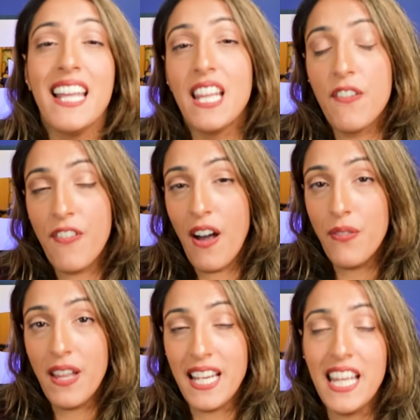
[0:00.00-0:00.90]
And they
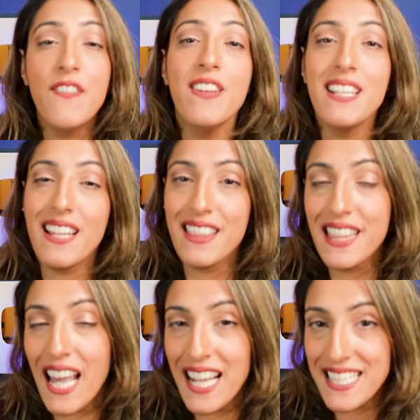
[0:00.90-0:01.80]
found that even
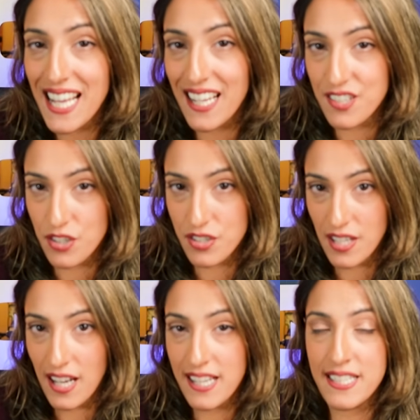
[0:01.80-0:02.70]
light
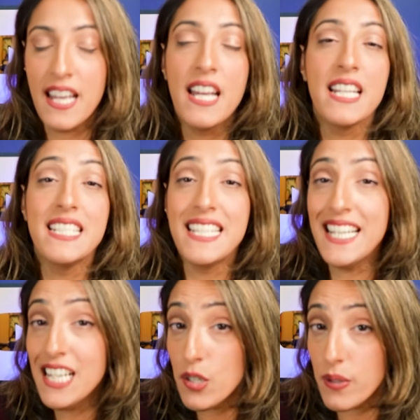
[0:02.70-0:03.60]
exercise
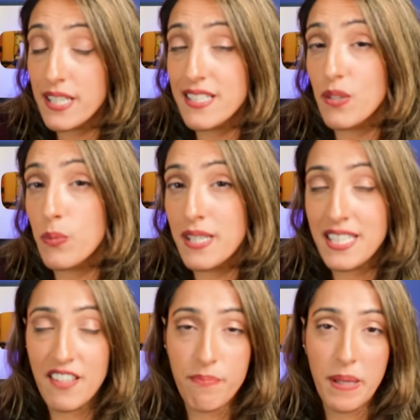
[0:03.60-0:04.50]
decreased the
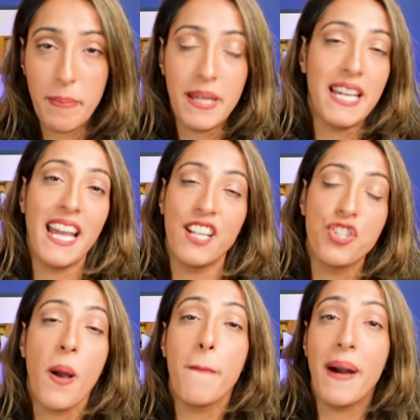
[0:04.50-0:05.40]
risk of B P
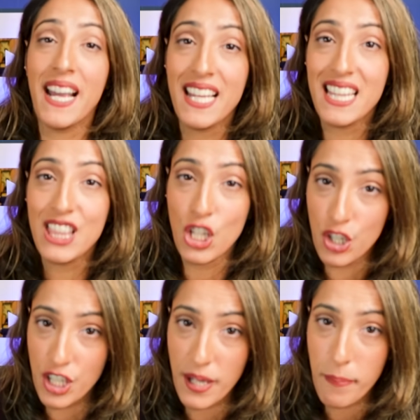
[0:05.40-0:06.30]
H by
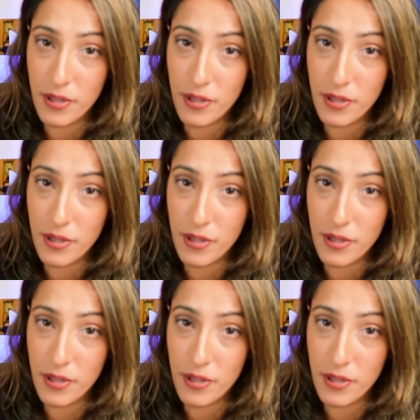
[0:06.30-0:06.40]
thirty